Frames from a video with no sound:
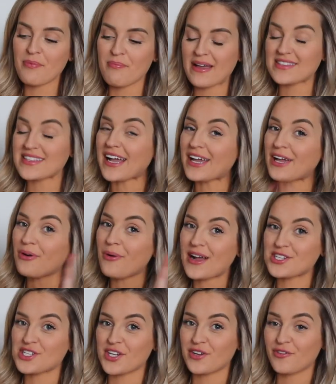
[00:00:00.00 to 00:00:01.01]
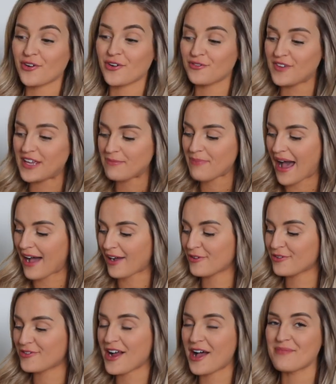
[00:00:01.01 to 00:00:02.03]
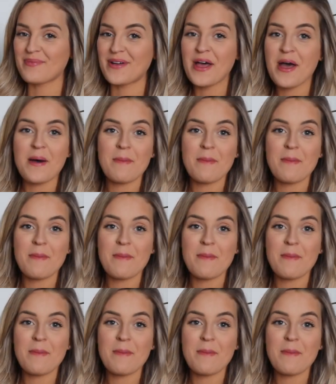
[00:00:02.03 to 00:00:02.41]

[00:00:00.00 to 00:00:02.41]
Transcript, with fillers: My second question for feedback from